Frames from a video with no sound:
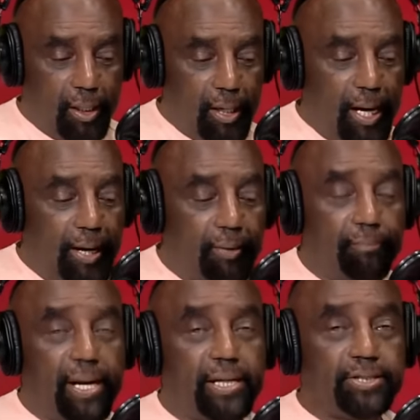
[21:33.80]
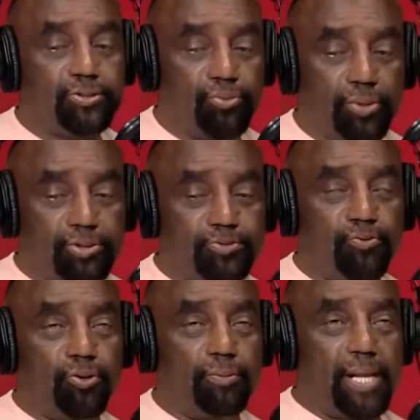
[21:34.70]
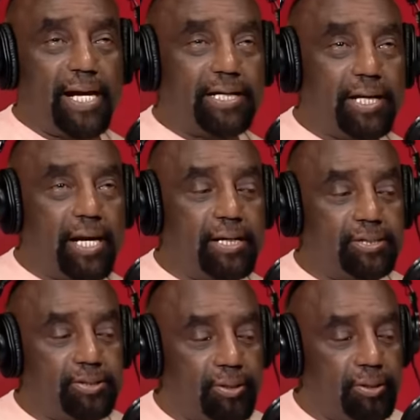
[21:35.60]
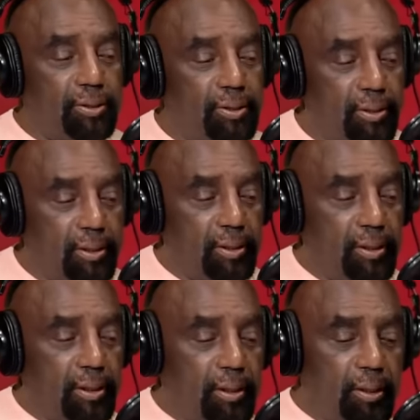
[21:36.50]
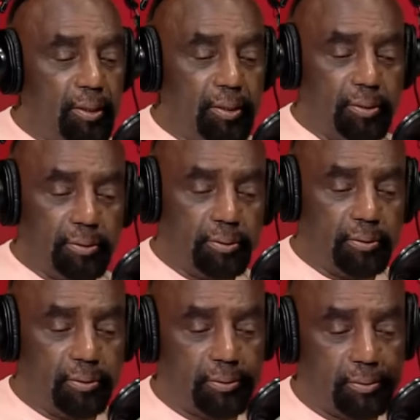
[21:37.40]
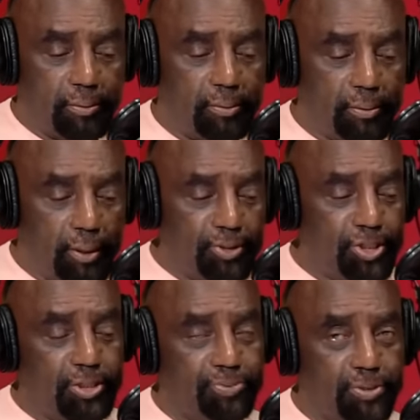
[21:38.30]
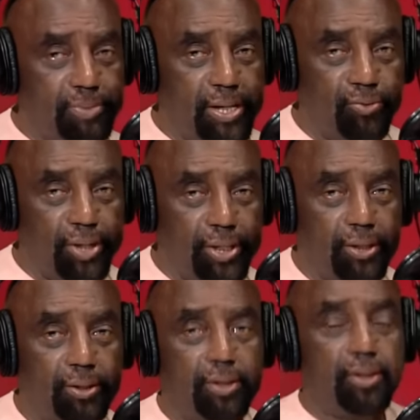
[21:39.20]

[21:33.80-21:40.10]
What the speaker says: had an amazing women's forum last night, so a little adjustments made right now.